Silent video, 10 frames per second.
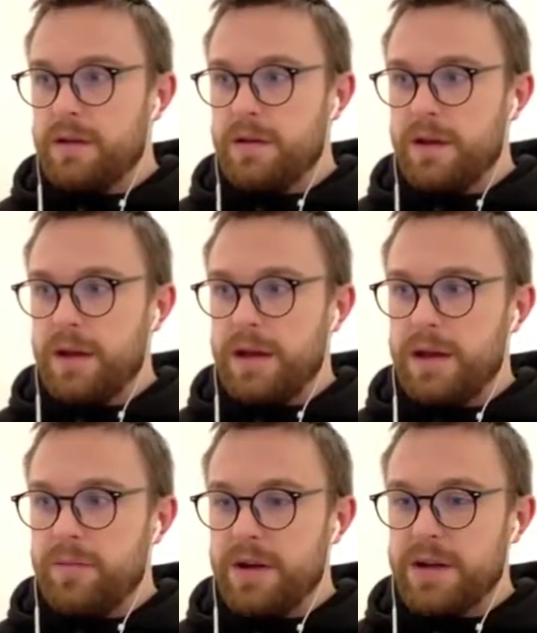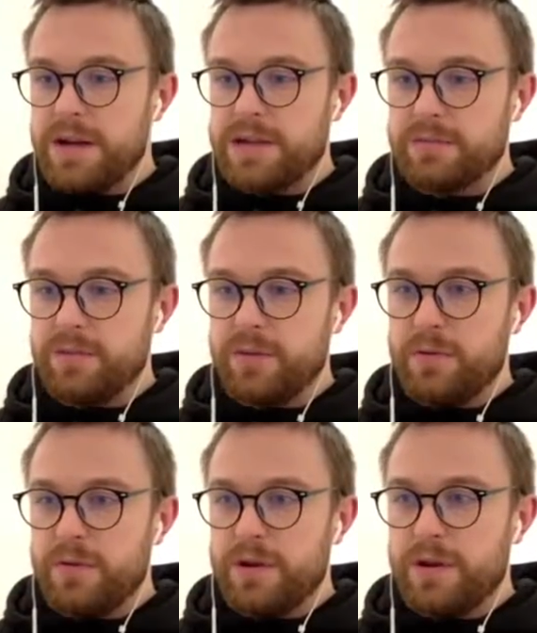And my guys will be
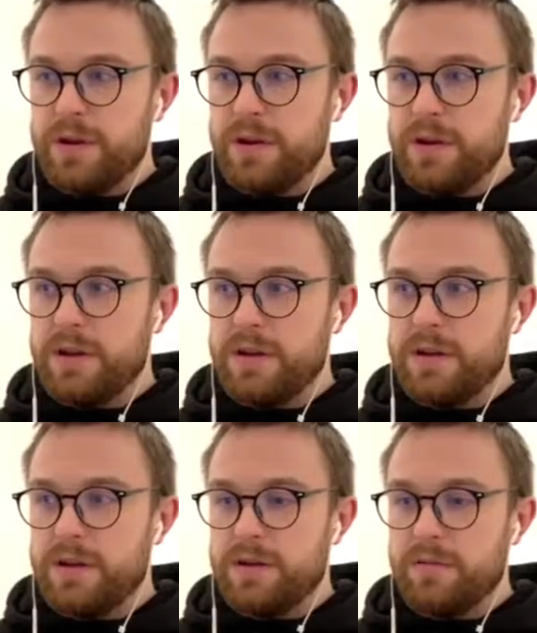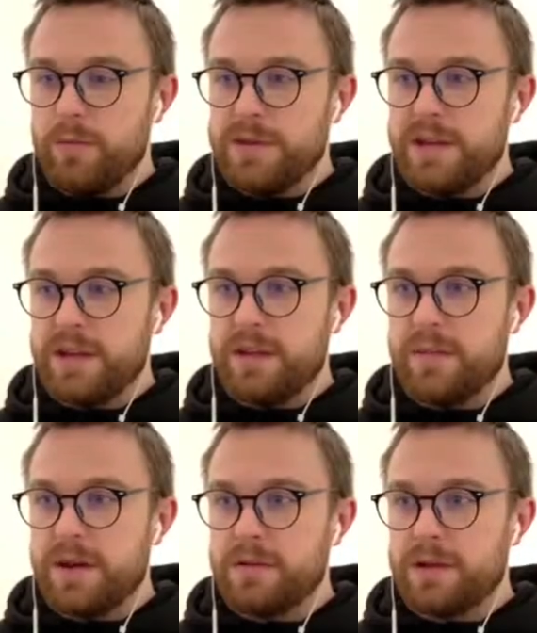running, will be taking them
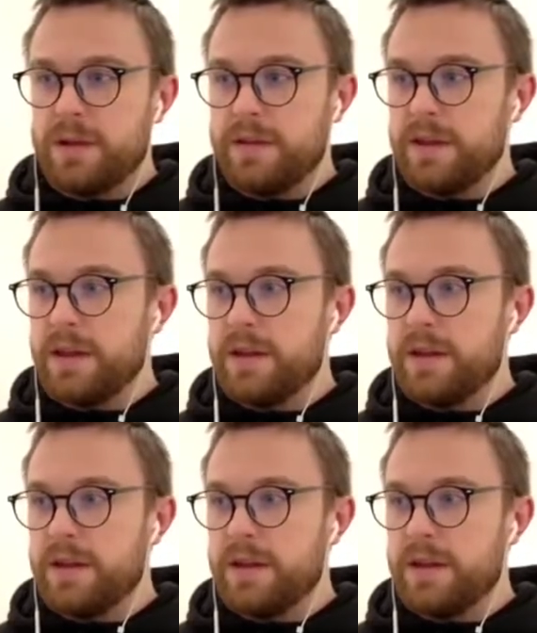out. And then